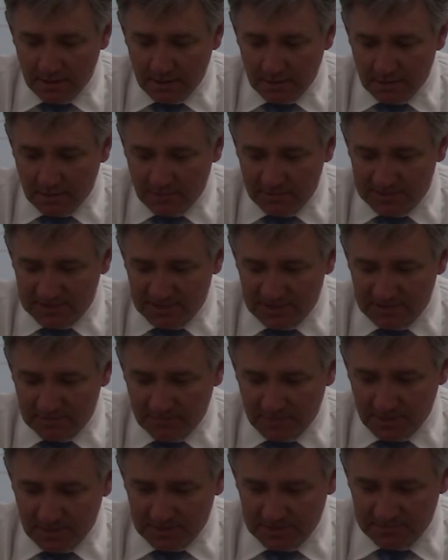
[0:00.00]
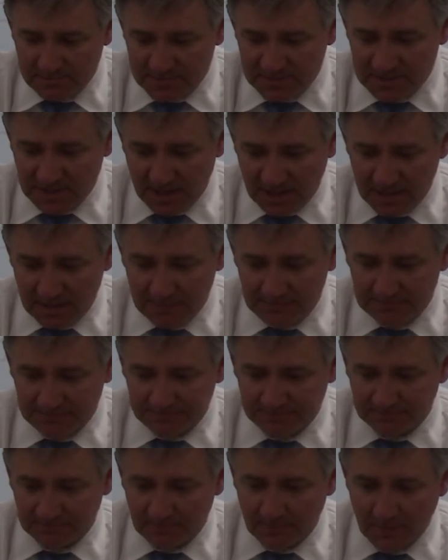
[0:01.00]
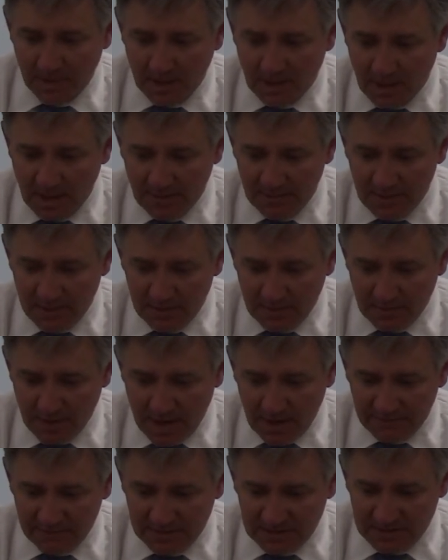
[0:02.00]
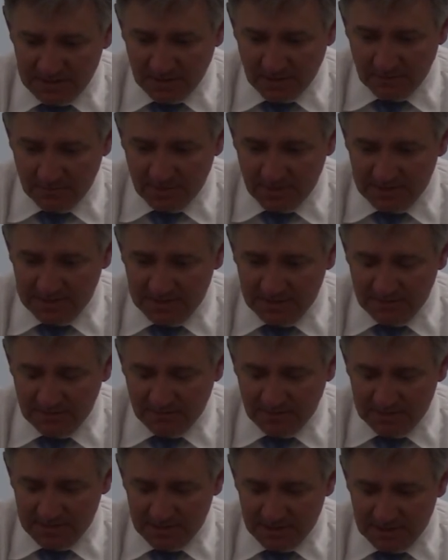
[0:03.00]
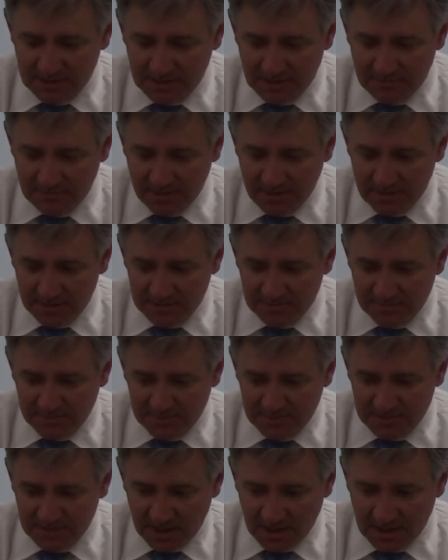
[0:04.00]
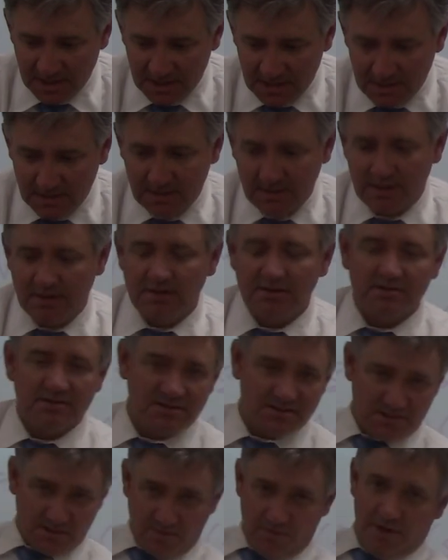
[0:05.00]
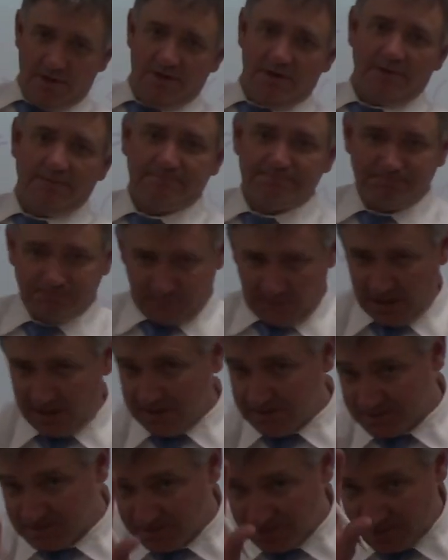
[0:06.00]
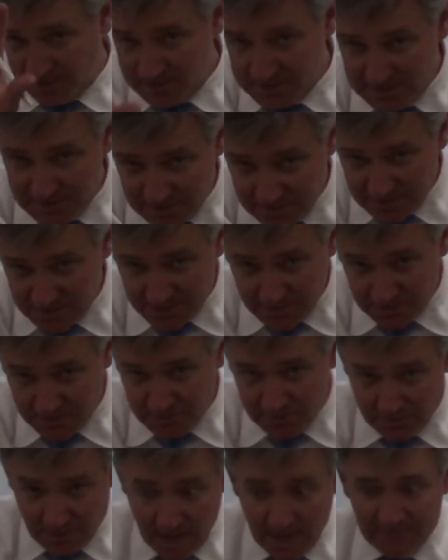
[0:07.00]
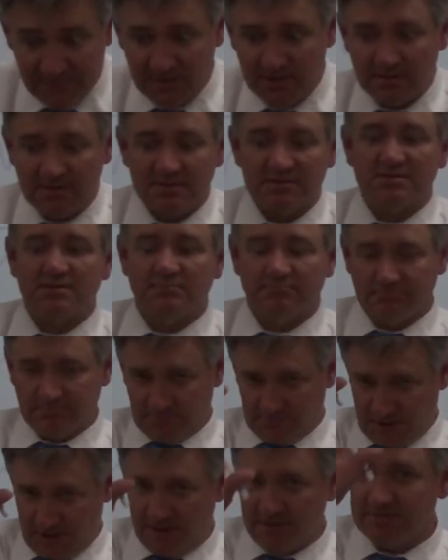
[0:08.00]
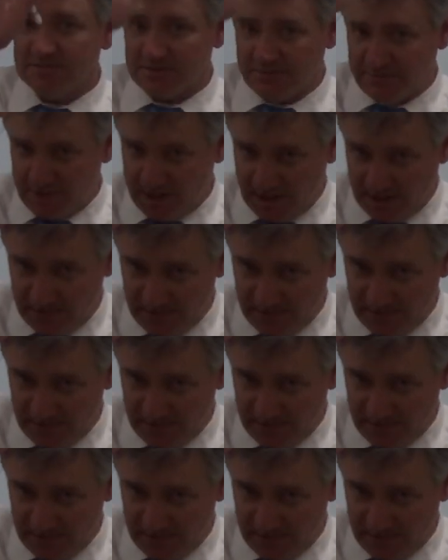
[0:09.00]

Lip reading: which is in meters per second, and then you have acceleration, which is in meters per second squared. Okay, so those are the 2 derived units. Okay, so we've got